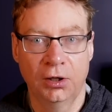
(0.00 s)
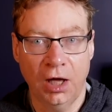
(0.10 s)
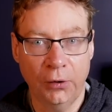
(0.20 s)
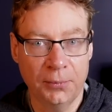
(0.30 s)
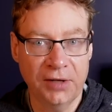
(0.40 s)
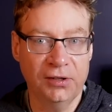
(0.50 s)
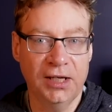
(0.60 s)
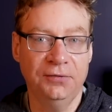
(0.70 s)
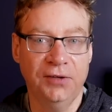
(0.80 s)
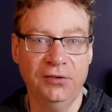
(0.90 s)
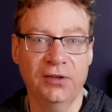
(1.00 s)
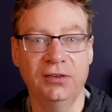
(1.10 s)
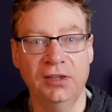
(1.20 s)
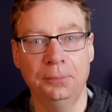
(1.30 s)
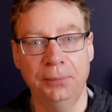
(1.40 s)
I would imagine if Tesla
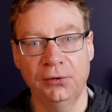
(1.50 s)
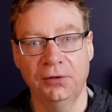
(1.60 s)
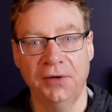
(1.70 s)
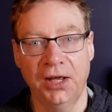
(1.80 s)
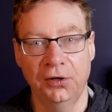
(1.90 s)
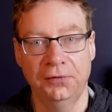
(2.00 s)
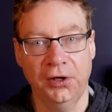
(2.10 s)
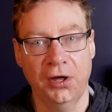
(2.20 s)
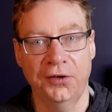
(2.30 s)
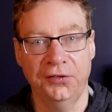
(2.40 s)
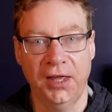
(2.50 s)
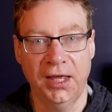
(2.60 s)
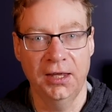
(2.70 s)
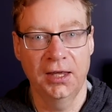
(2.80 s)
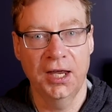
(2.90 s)
did build a factory for cars
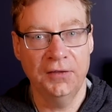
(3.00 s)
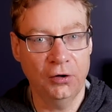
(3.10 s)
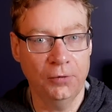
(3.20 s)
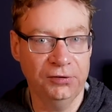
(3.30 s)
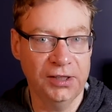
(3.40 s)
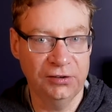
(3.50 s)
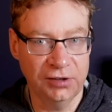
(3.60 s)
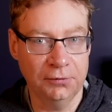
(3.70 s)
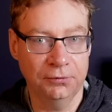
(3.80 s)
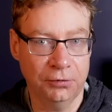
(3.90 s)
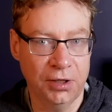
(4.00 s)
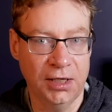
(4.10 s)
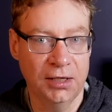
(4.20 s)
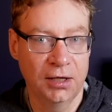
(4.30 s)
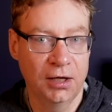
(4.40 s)
there, then obviously Gen
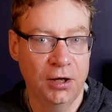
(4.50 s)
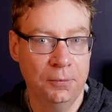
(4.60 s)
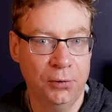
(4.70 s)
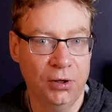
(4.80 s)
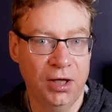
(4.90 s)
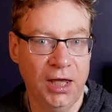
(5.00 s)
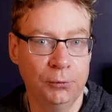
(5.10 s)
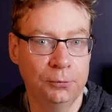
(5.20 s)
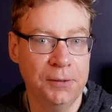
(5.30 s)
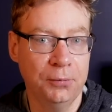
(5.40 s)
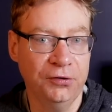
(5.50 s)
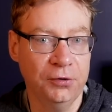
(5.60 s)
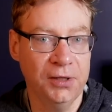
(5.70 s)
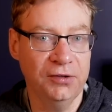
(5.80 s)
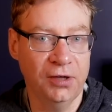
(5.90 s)
three, but it would be
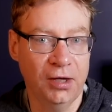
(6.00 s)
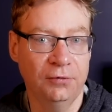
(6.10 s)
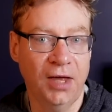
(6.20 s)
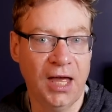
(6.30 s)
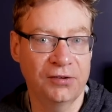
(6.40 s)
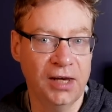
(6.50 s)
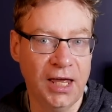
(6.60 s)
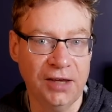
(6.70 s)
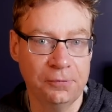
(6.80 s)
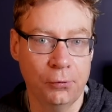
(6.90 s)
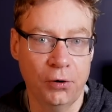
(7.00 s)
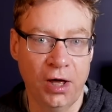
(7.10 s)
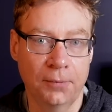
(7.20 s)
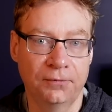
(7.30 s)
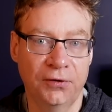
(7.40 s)
possibly serve as an export
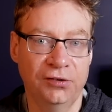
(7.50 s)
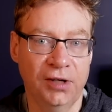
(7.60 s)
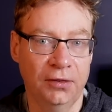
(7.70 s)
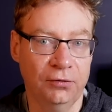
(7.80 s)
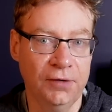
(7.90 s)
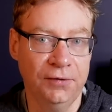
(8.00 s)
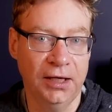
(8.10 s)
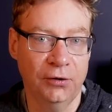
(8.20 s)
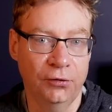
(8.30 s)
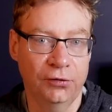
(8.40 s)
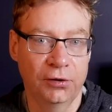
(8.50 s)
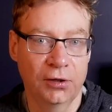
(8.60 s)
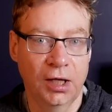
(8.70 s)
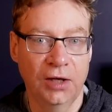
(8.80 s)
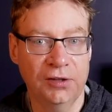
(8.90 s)
hub for the Gen three vehicles,
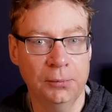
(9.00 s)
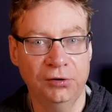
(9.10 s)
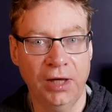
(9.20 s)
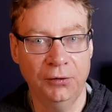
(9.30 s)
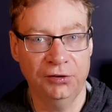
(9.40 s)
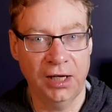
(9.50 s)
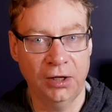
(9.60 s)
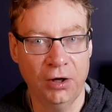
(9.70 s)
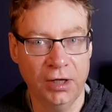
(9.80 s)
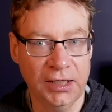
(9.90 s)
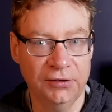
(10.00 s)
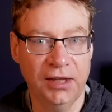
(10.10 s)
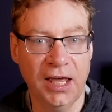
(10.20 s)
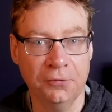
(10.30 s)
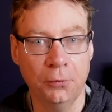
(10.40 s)
similar to how Shanghai is
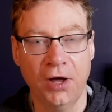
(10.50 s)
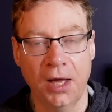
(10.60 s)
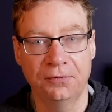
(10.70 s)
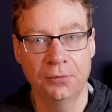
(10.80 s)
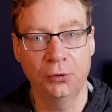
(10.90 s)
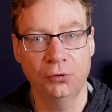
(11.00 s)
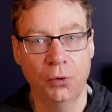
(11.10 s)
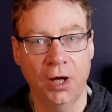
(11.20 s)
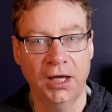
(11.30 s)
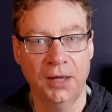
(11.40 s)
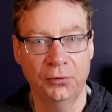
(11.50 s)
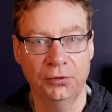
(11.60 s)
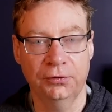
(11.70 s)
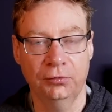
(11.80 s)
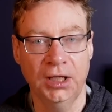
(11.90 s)
the export hub for Model Y and
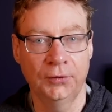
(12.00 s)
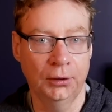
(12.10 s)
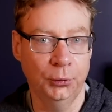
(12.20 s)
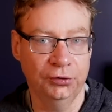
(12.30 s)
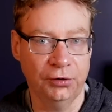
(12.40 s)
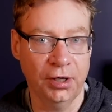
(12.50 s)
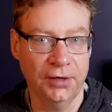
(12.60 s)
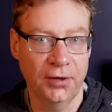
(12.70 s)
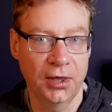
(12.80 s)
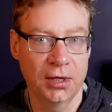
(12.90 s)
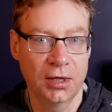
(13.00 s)
Model three rear-wheel drive.